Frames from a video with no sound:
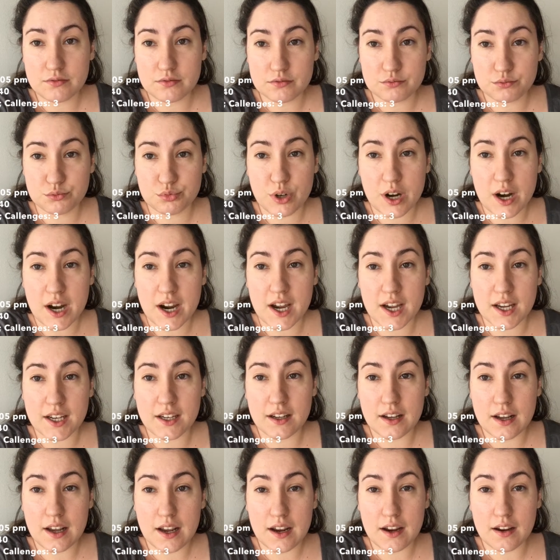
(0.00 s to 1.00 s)

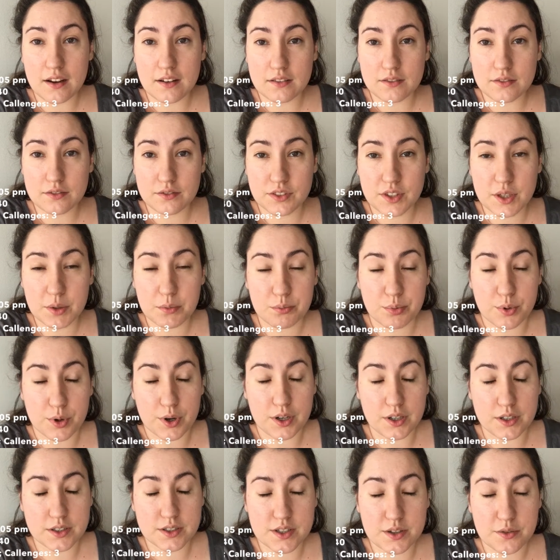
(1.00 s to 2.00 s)
read The
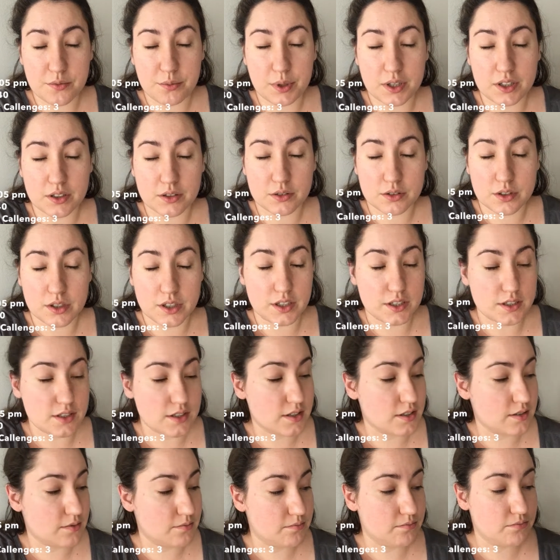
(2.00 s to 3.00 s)
Importance of Being
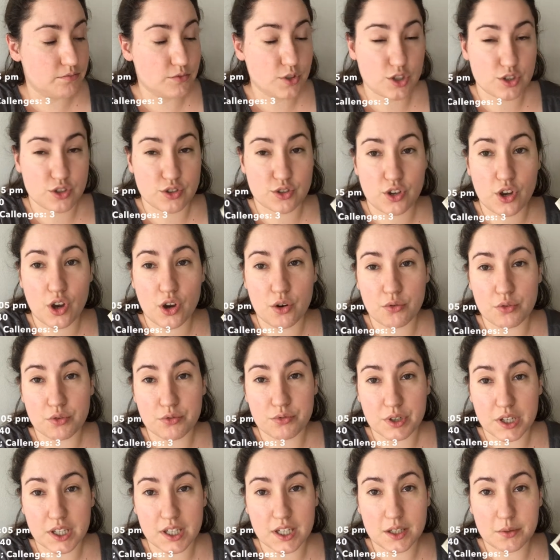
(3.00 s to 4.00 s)
Earnest, just go and
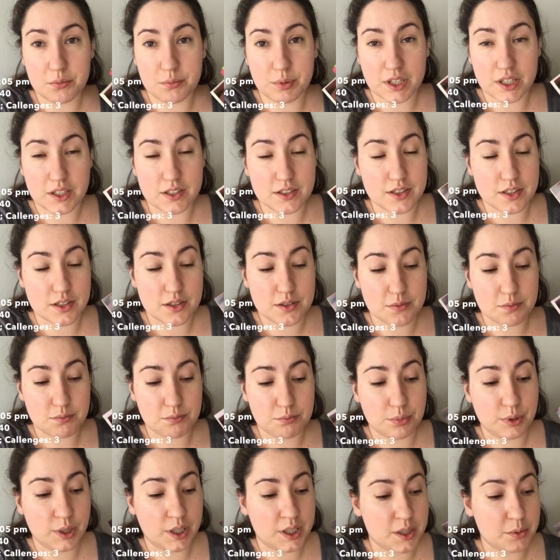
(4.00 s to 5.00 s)
read it because it's
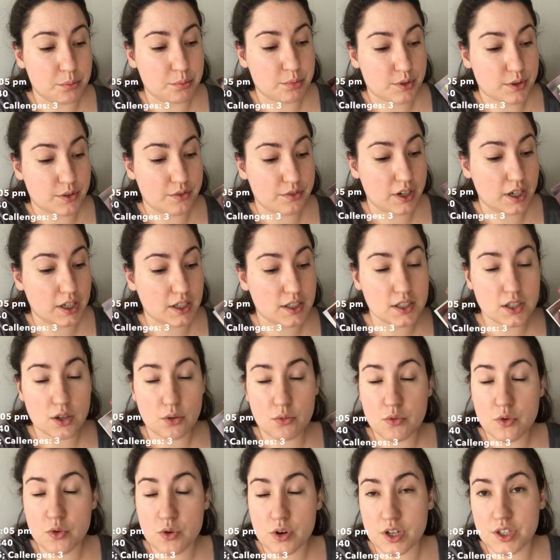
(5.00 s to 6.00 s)
bloody perfect,
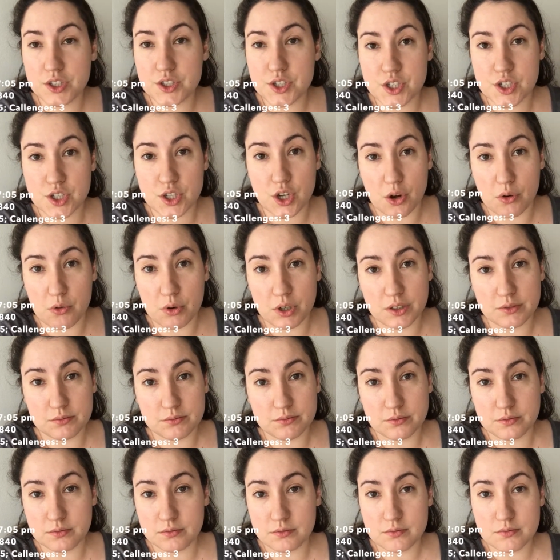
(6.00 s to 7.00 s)
or just go and
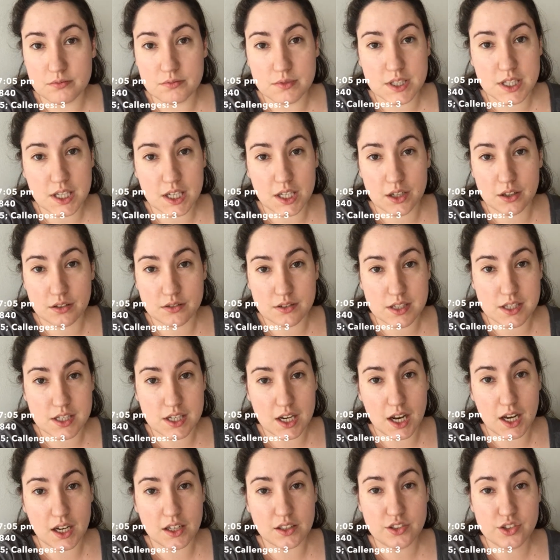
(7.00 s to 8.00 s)
see it on
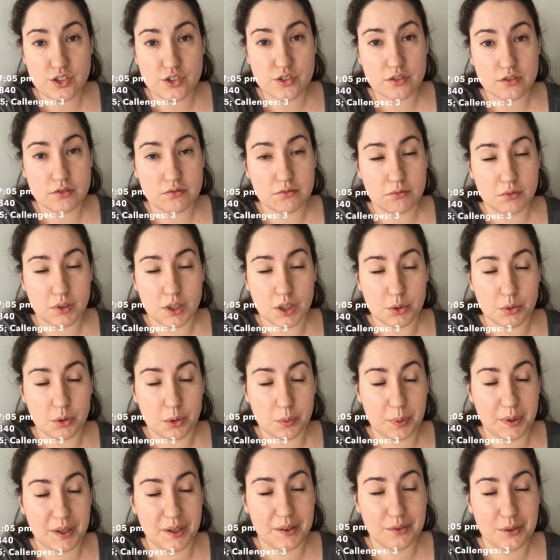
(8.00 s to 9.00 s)
stage. It will
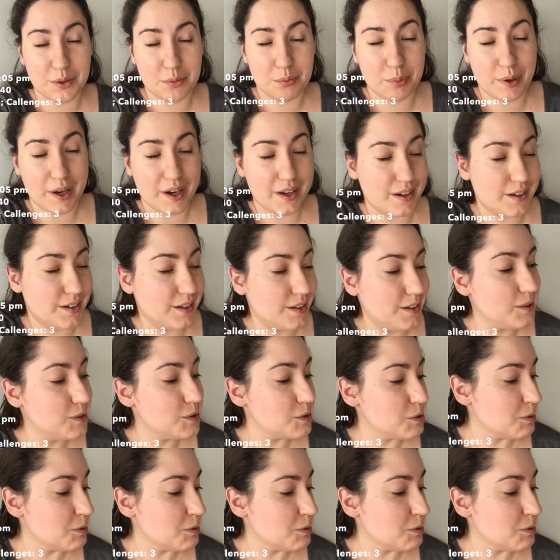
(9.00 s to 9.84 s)
be even better.